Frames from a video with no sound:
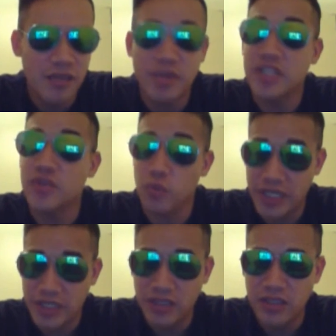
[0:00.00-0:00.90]
but it's
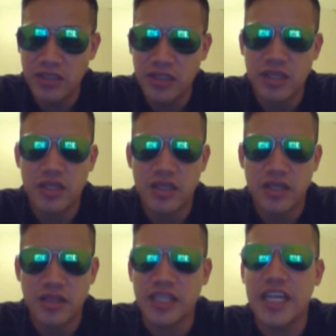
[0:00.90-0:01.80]
real.
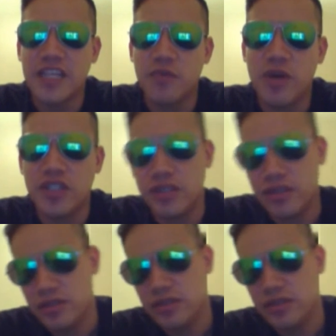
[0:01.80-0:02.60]
Thank you guys for watching.